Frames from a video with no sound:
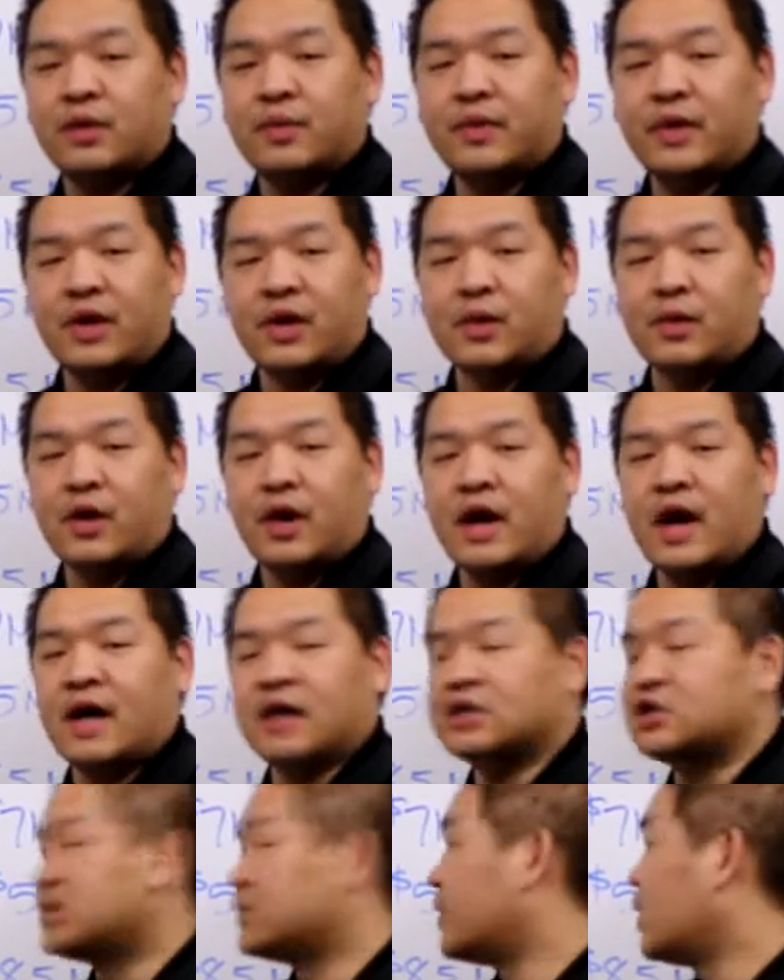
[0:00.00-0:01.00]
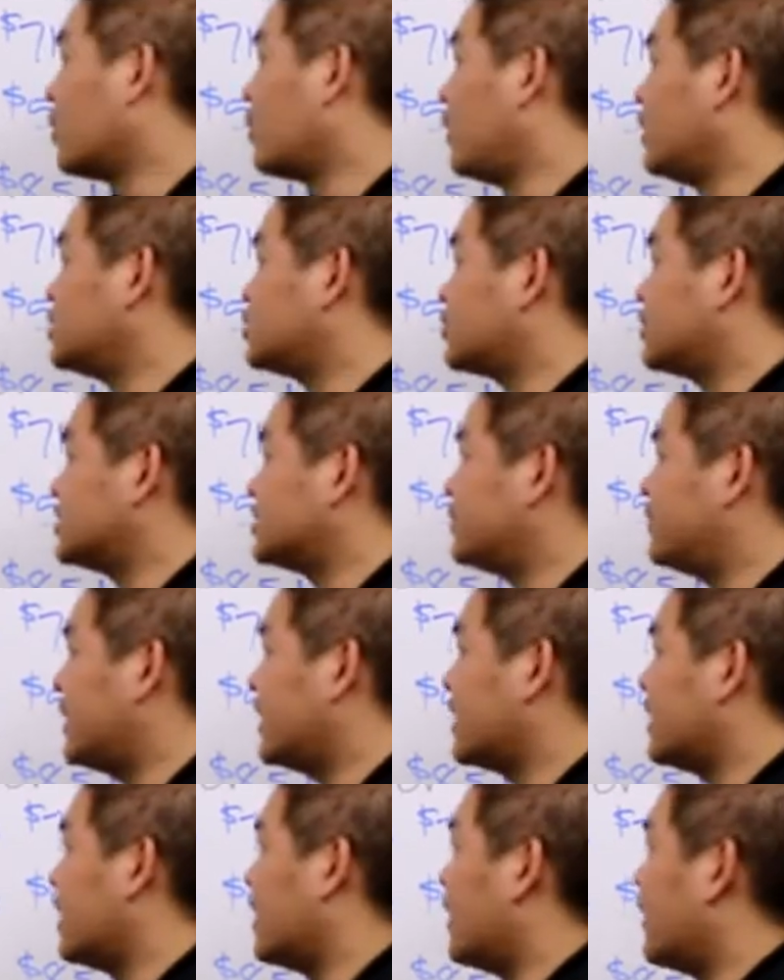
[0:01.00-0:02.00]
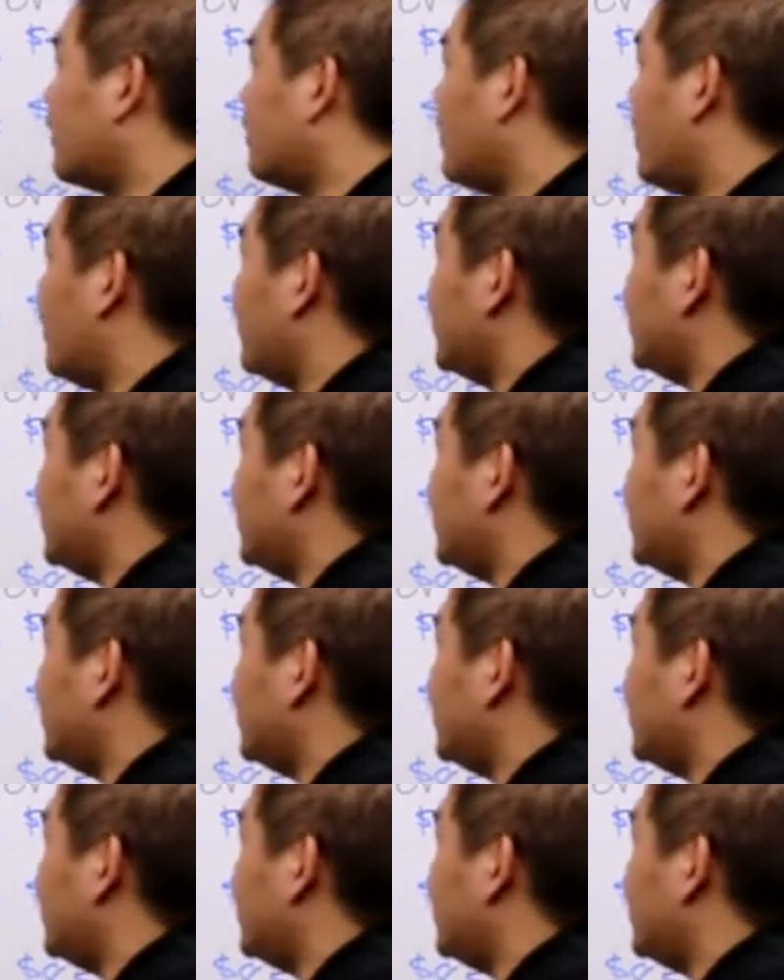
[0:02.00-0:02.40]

or pre-algebra, which one's bigger? Well,